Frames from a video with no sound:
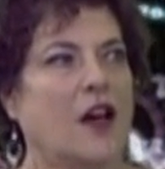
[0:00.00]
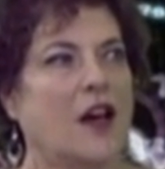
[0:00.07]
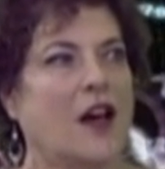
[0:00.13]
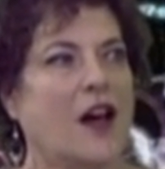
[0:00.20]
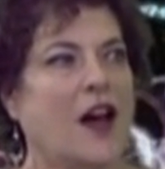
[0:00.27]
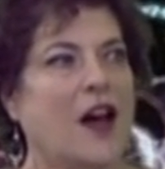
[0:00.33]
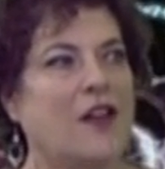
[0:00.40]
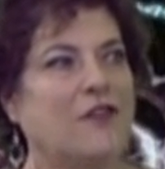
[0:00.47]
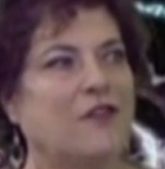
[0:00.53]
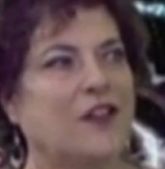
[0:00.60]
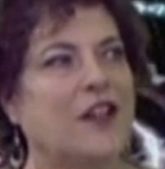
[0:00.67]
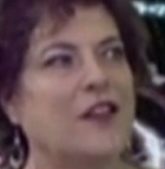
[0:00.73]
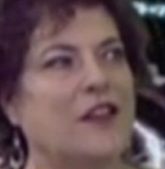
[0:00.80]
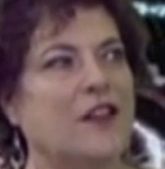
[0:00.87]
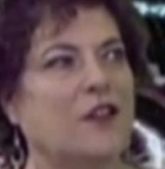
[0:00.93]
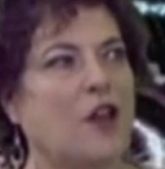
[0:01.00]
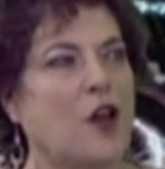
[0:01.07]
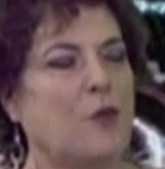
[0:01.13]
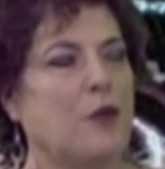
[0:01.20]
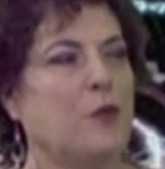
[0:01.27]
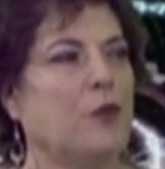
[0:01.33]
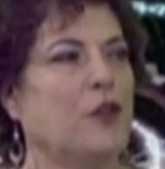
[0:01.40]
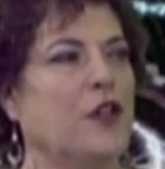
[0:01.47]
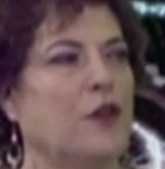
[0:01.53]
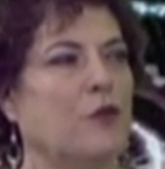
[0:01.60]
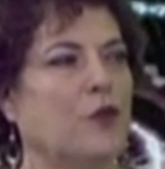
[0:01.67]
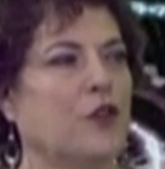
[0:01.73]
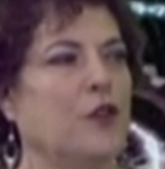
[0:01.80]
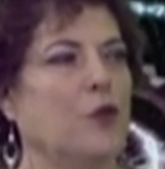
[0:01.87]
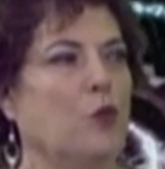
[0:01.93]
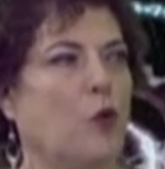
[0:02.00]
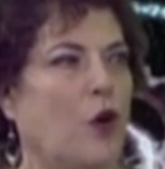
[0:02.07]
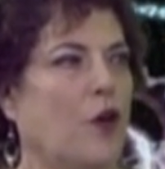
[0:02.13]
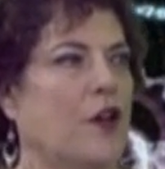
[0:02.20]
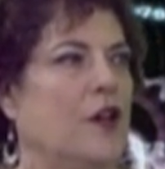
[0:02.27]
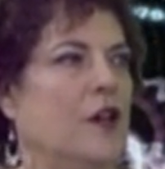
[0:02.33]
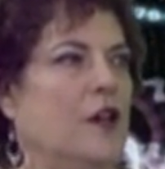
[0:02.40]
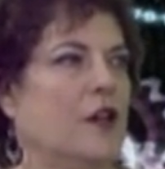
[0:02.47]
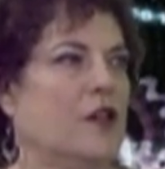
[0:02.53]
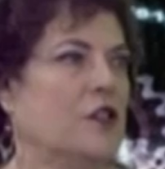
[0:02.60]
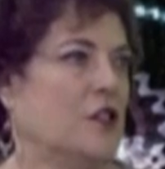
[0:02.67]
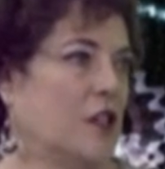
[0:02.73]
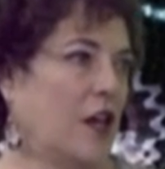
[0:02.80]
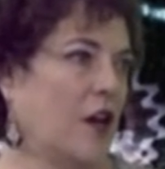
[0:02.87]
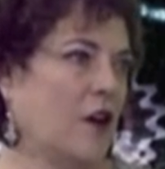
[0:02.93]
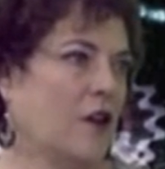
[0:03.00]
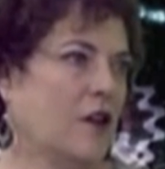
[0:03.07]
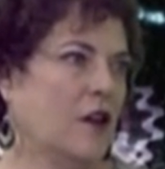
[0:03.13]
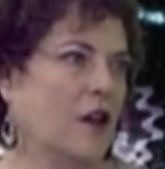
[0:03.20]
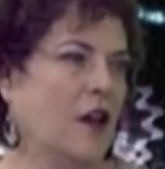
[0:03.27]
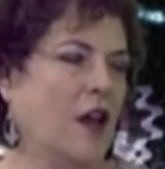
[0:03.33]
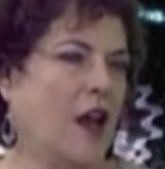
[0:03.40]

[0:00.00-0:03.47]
I find that a lot of people get really worried, scared,